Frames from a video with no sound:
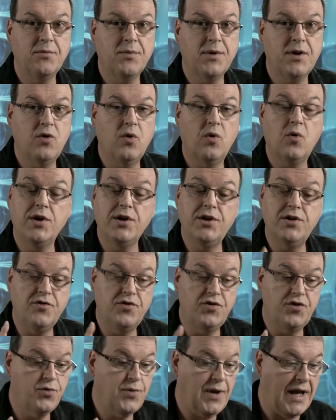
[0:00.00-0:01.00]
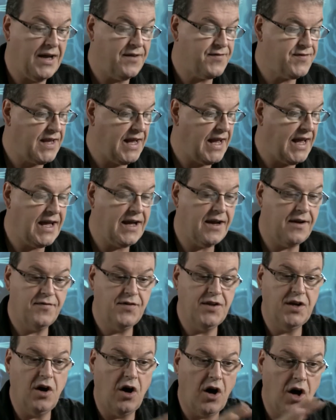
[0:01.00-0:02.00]
to record. You do have to
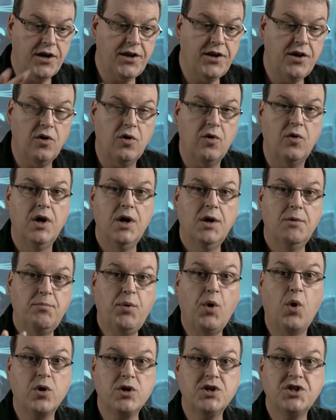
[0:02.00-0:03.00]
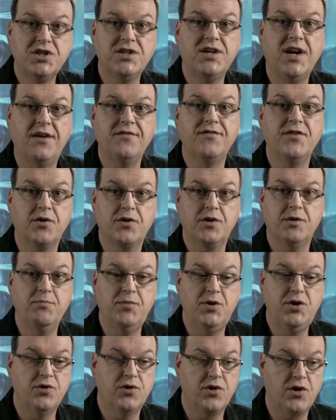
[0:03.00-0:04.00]
have the audio portion of your
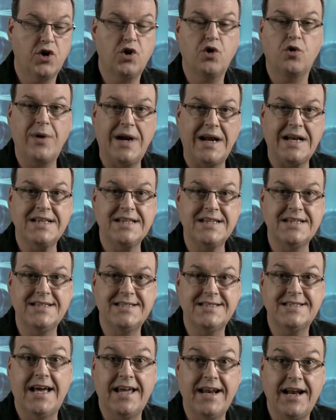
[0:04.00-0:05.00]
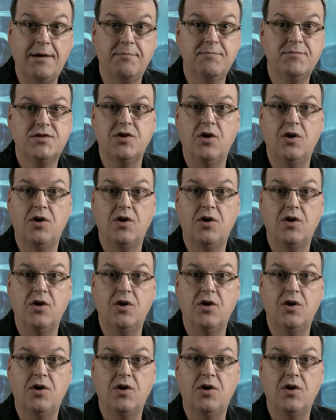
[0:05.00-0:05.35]
computer correctly set up.